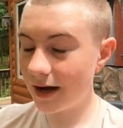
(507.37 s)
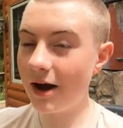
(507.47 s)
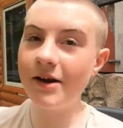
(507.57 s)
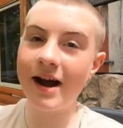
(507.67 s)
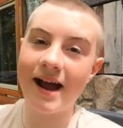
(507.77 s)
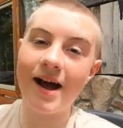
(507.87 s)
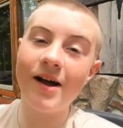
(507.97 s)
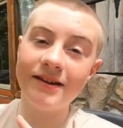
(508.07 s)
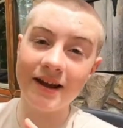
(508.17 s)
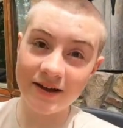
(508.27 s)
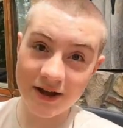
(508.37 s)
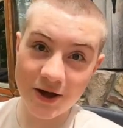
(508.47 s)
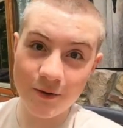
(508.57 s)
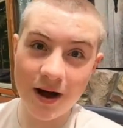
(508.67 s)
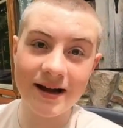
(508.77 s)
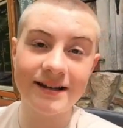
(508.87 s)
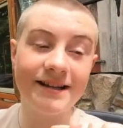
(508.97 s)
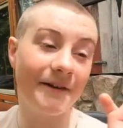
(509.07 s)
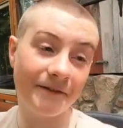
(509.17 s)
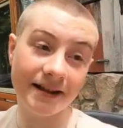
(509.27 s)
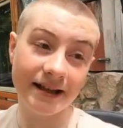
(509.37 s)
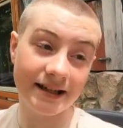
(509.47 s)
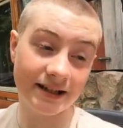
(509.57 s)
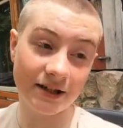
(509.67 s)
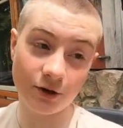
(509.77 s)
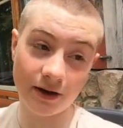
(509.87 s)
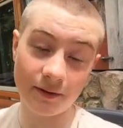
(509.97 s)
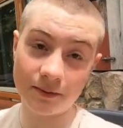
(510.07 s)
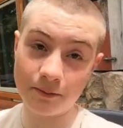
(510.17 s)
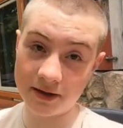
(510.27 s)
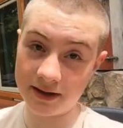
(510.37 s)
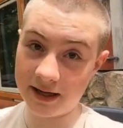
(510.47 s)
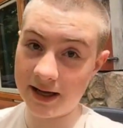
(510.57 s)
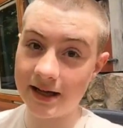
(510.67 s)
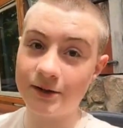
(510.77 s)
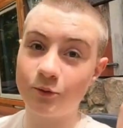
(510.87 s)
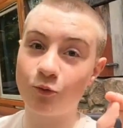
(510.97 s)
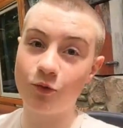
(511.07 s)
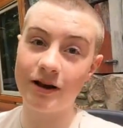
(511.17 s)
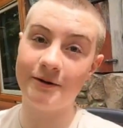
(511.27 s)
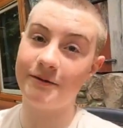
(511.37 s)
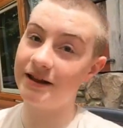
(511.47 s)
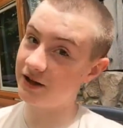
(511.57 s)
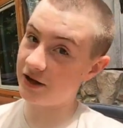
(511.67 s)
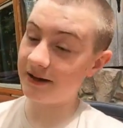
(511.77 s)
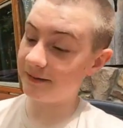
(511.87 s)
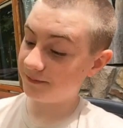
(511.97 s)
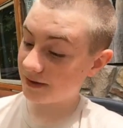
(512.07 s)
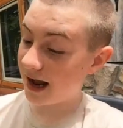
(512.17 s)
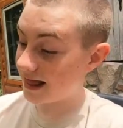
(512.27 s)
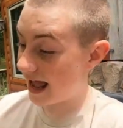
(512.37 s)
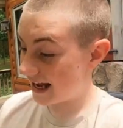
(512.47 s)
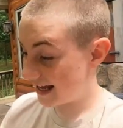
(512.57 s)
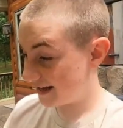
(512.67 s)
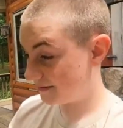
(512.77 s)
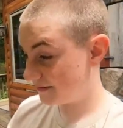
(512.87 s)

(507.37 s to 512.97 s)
All right, I'll tell you, I definitely disagree with Brinley. It's really, really good. I like it.